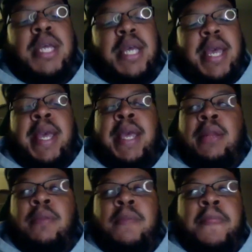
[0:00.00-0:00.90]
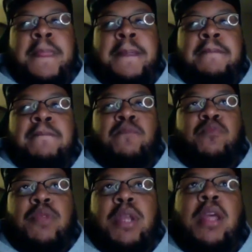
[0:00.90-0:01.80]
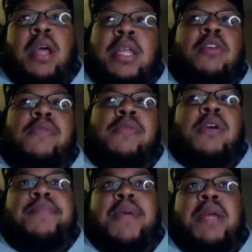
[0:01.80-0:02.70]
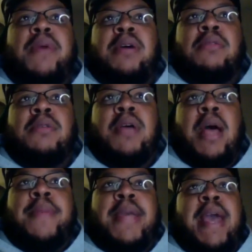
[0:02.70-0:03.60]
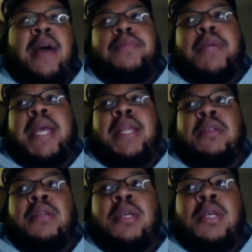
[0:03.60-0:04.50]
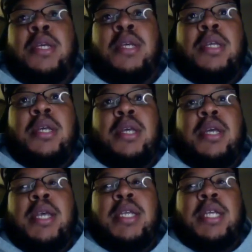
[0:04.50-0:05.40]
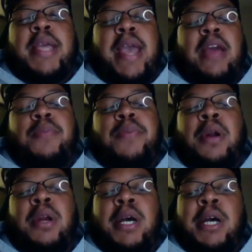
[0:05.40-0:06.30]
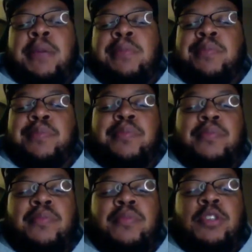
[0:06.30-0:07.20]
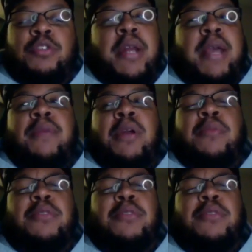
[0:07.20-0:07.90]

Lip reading: and I think overall he played well. I mean, he outplayed his counterpart, Trent Edward. I